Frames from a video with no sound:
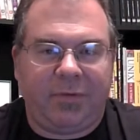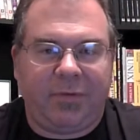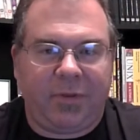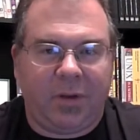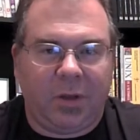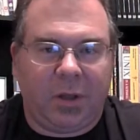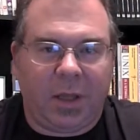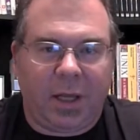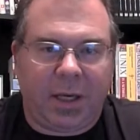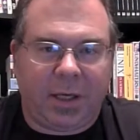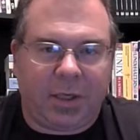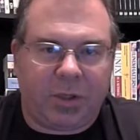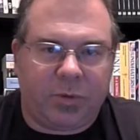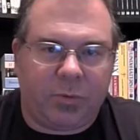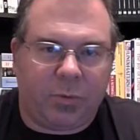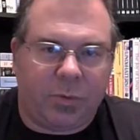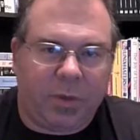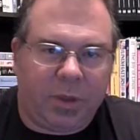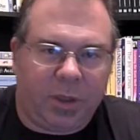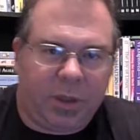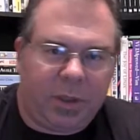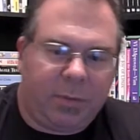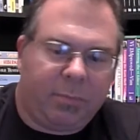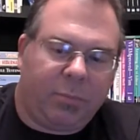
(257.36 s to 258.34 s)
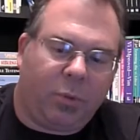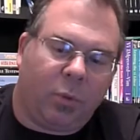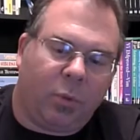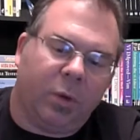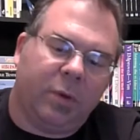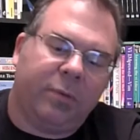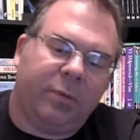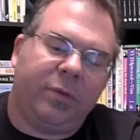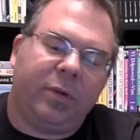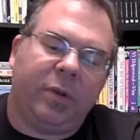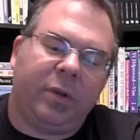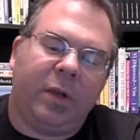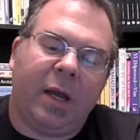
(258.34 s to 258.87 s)
feel like it's really
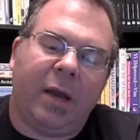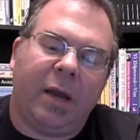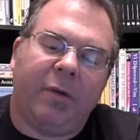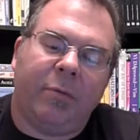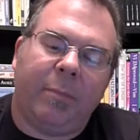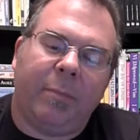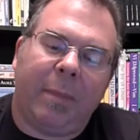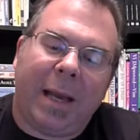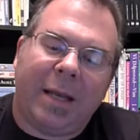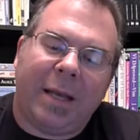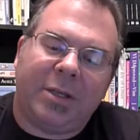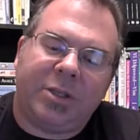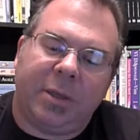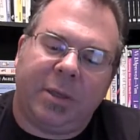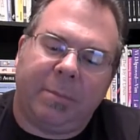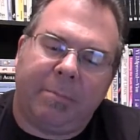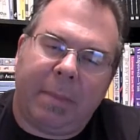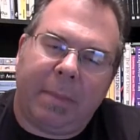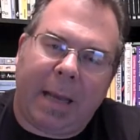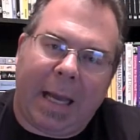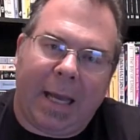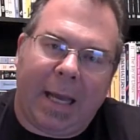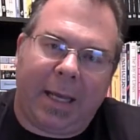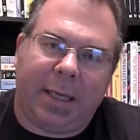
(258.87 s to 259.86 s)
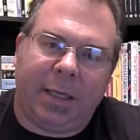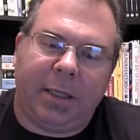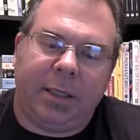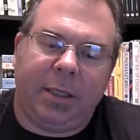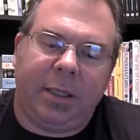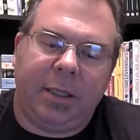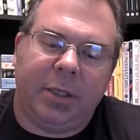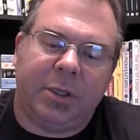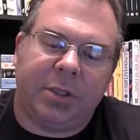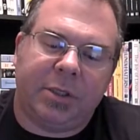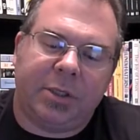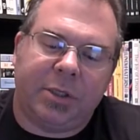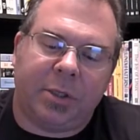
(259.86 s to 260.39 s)
important for you to have a matching back in the
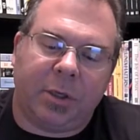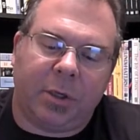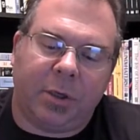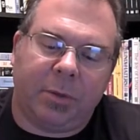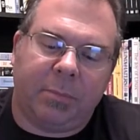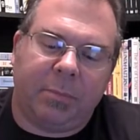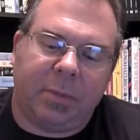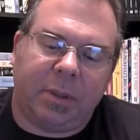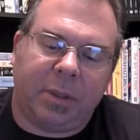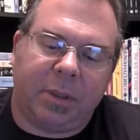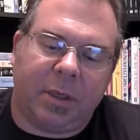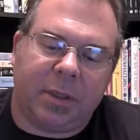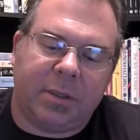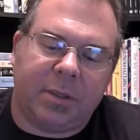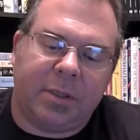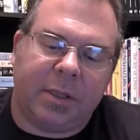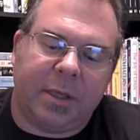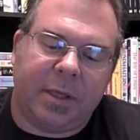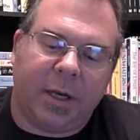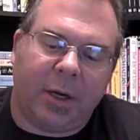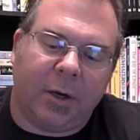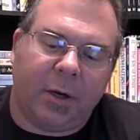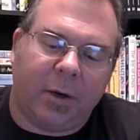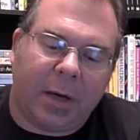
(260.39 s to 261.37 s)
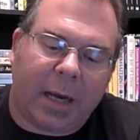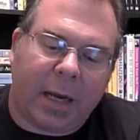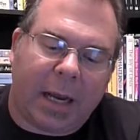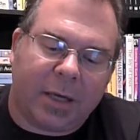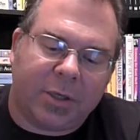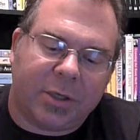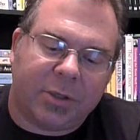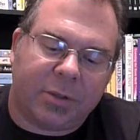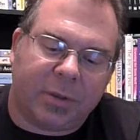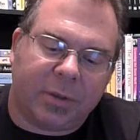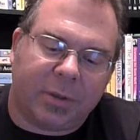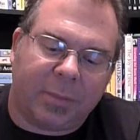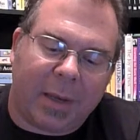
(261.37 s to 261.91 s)
insert because they are
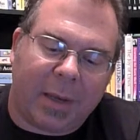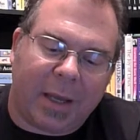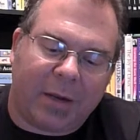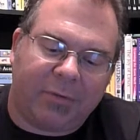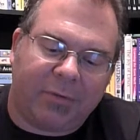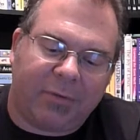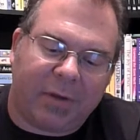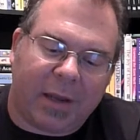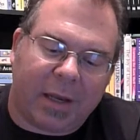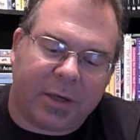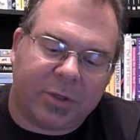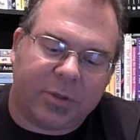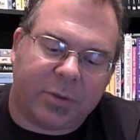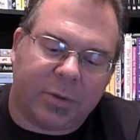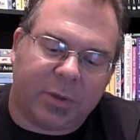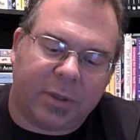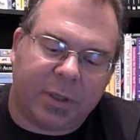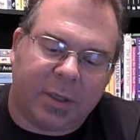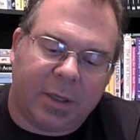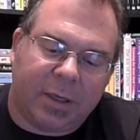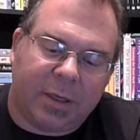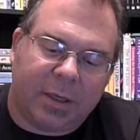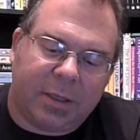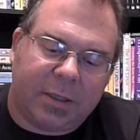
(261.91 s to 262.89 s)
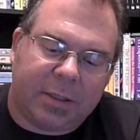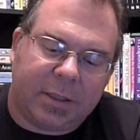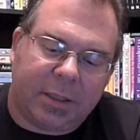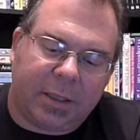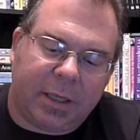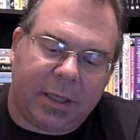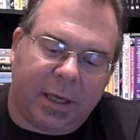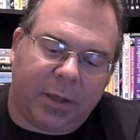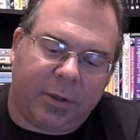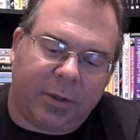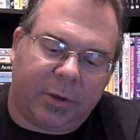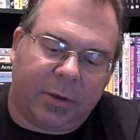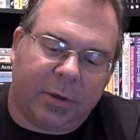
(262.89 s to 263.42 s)
actually manufactured
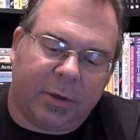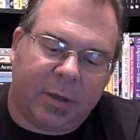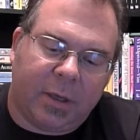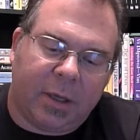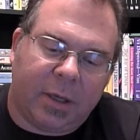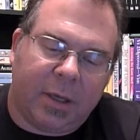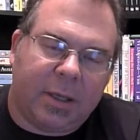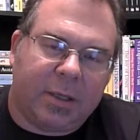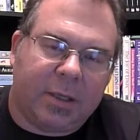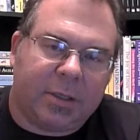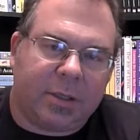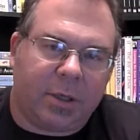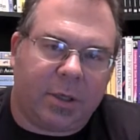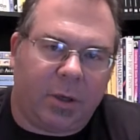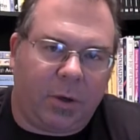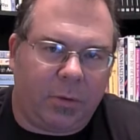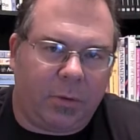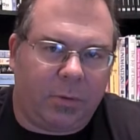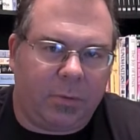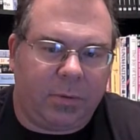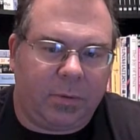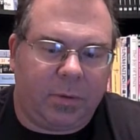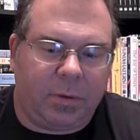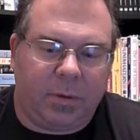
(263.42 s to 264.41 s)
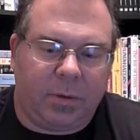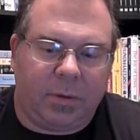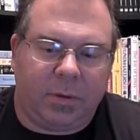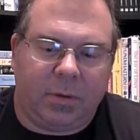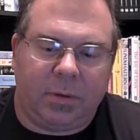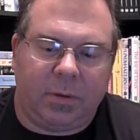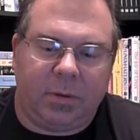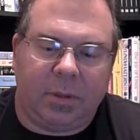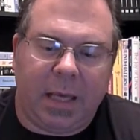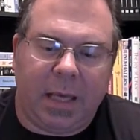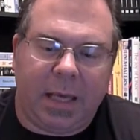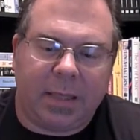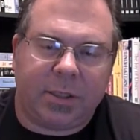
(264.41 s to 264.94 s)
together. So
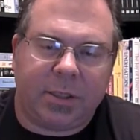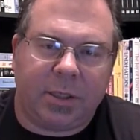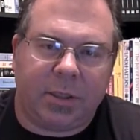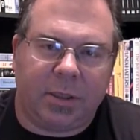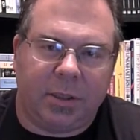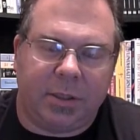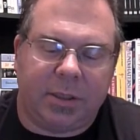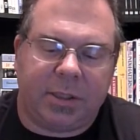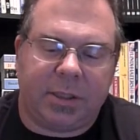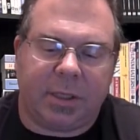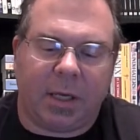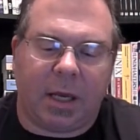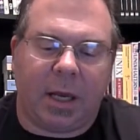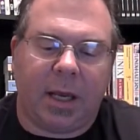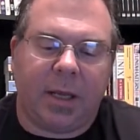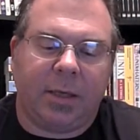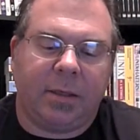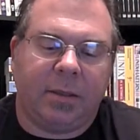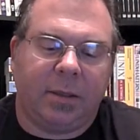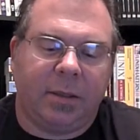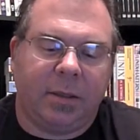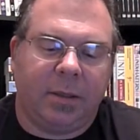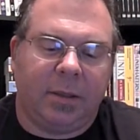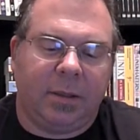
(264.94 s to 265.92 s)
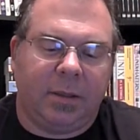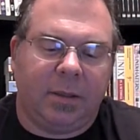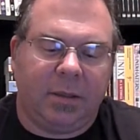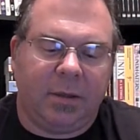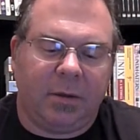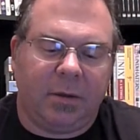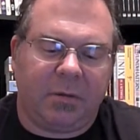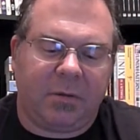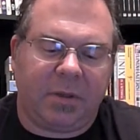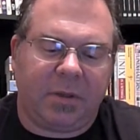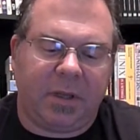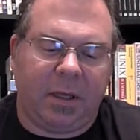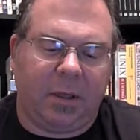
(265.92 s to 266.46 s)
that's a good sign. The
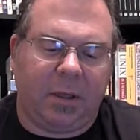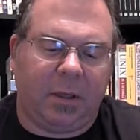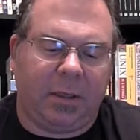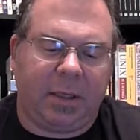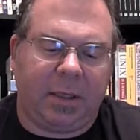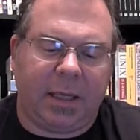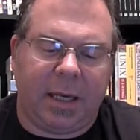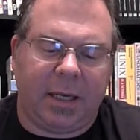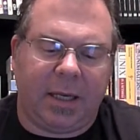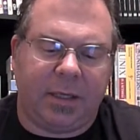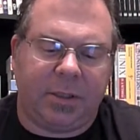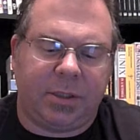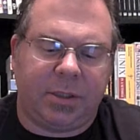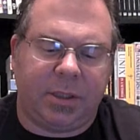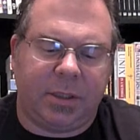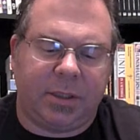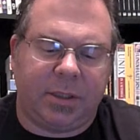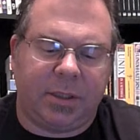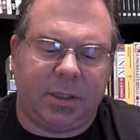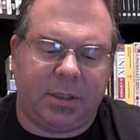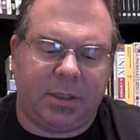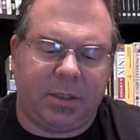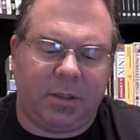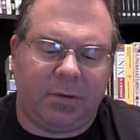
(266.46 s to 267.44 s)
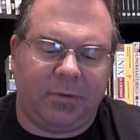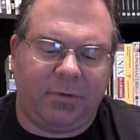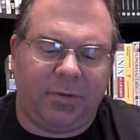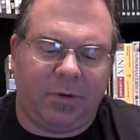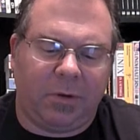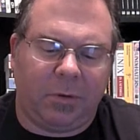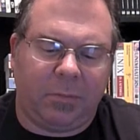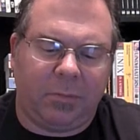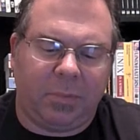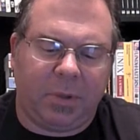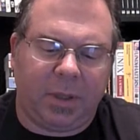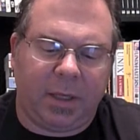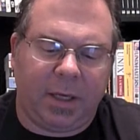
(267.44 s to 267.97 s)
other thing to look at is the
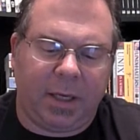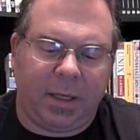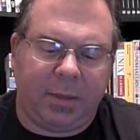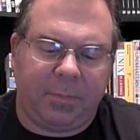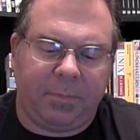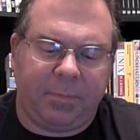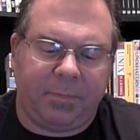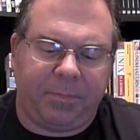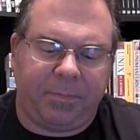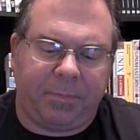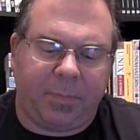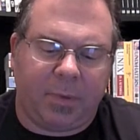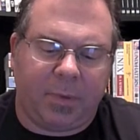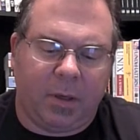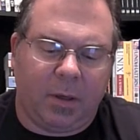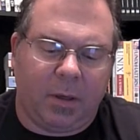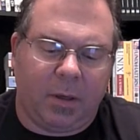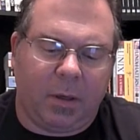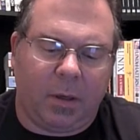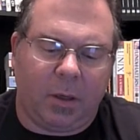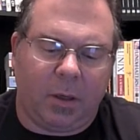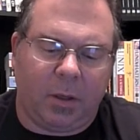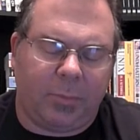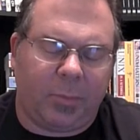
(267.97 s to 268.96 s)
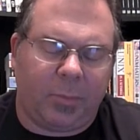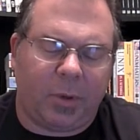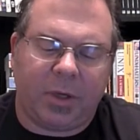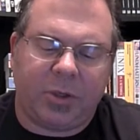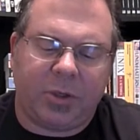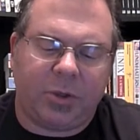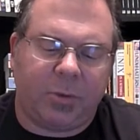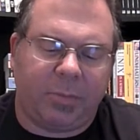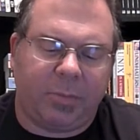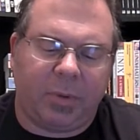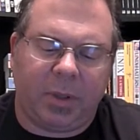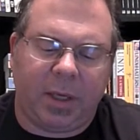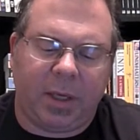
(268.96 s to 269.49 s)
film plate, the
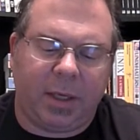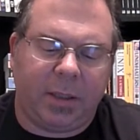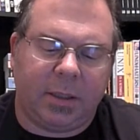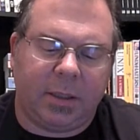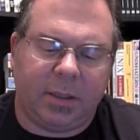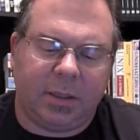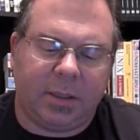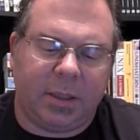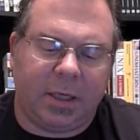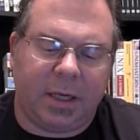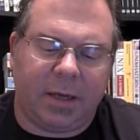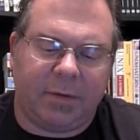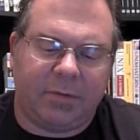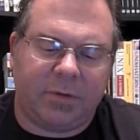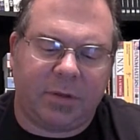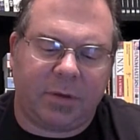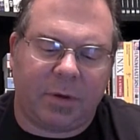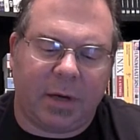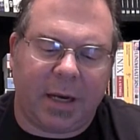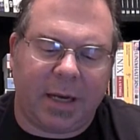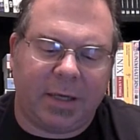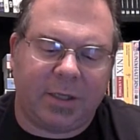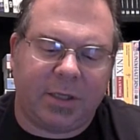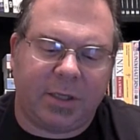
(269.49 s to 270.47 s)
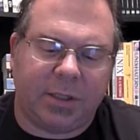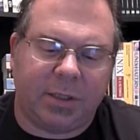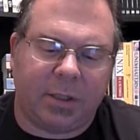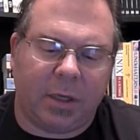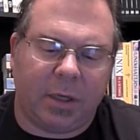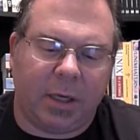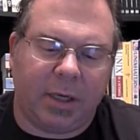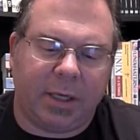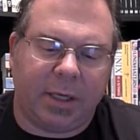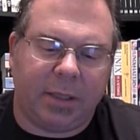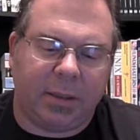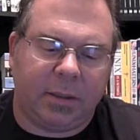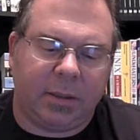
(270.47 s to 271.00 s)
pressure plate, does it have scratches
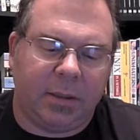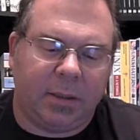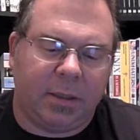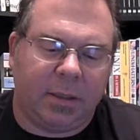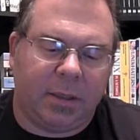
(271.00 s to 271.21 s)
on it?